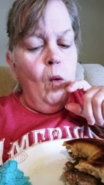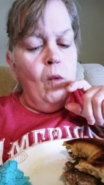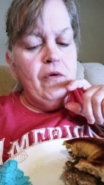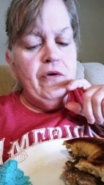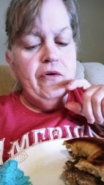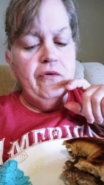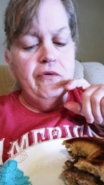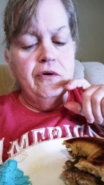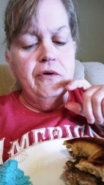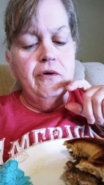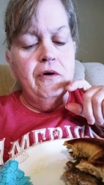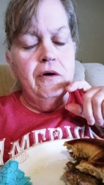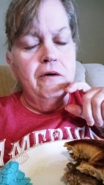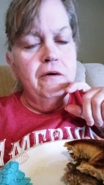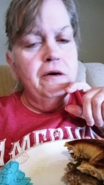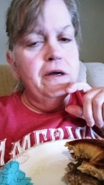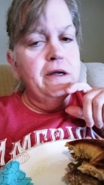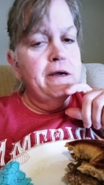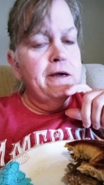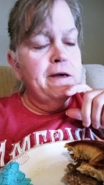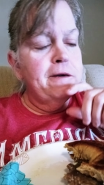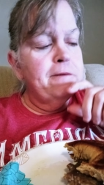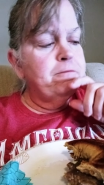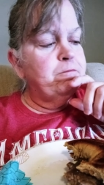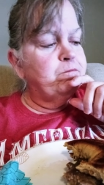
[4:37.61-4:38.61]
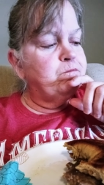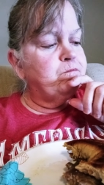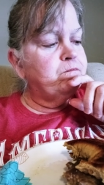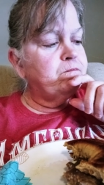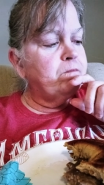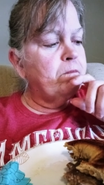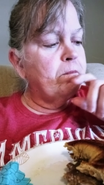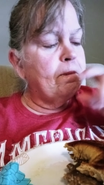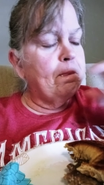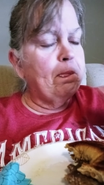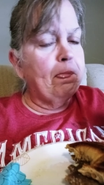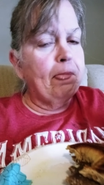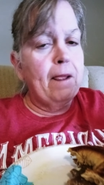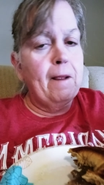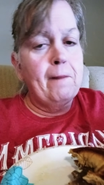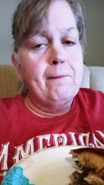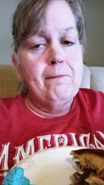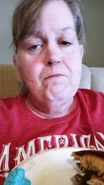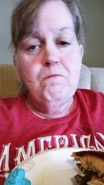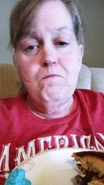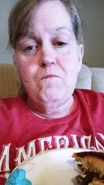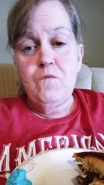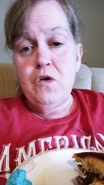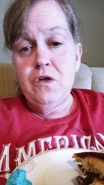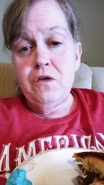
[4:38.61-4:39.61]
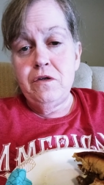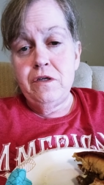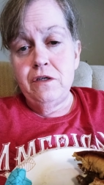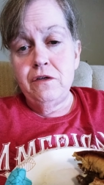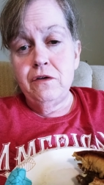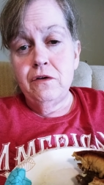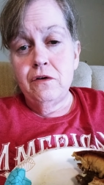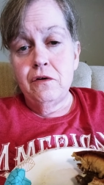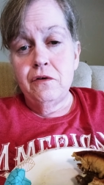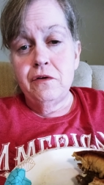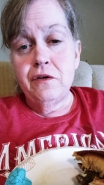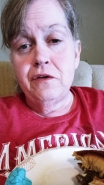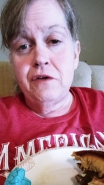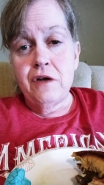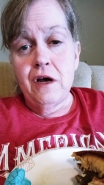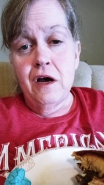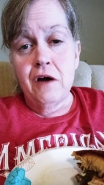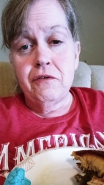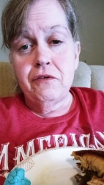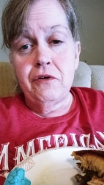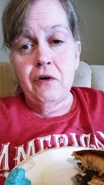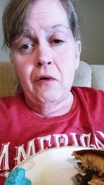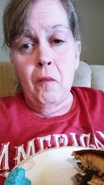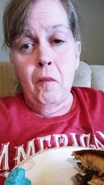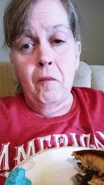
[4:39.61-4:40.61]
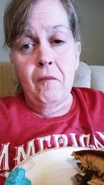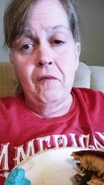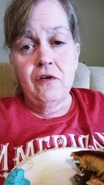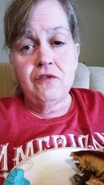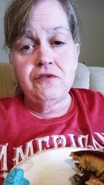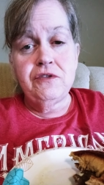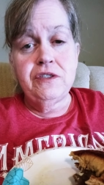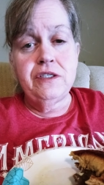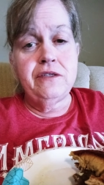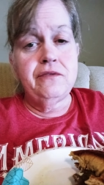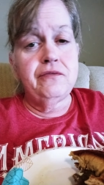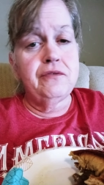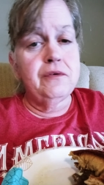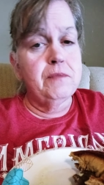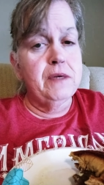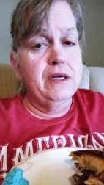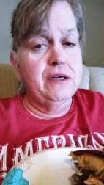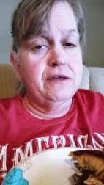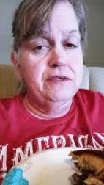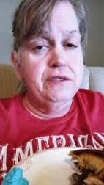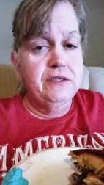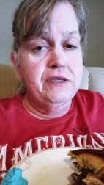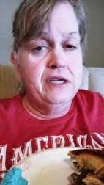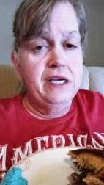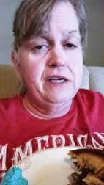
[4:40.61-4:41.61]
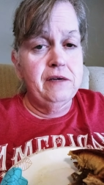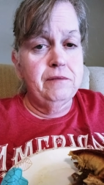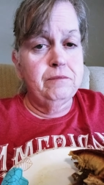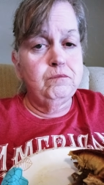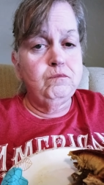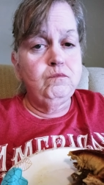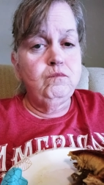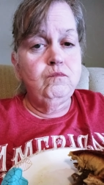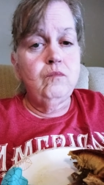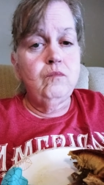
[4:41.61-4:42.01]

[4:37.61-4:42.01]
So we're, okay, you need to go to the doctor. Well, she's from out of state,